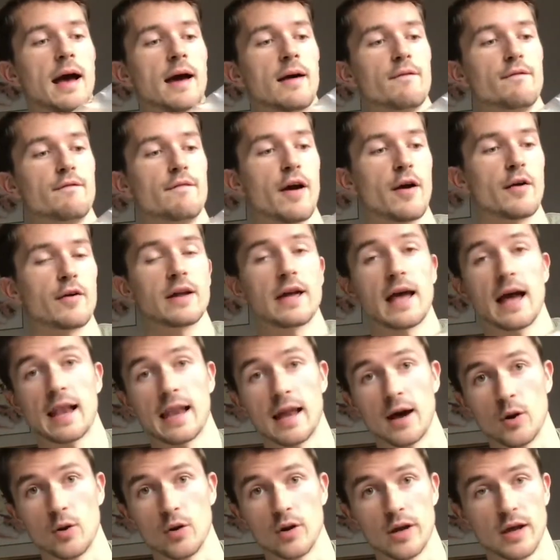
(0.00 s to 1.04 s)
very a
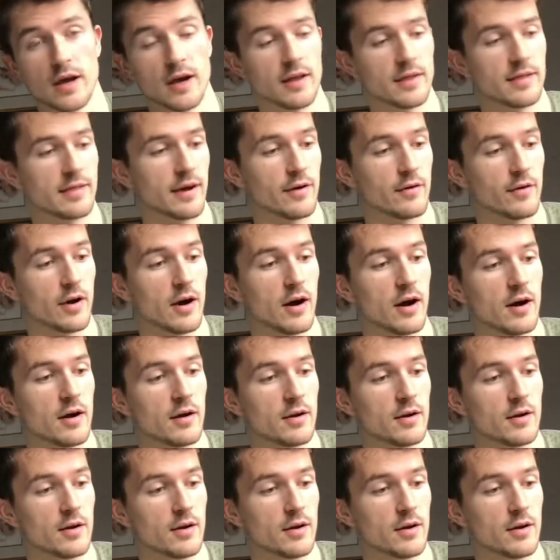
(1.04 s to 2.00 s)
la Hoya, there are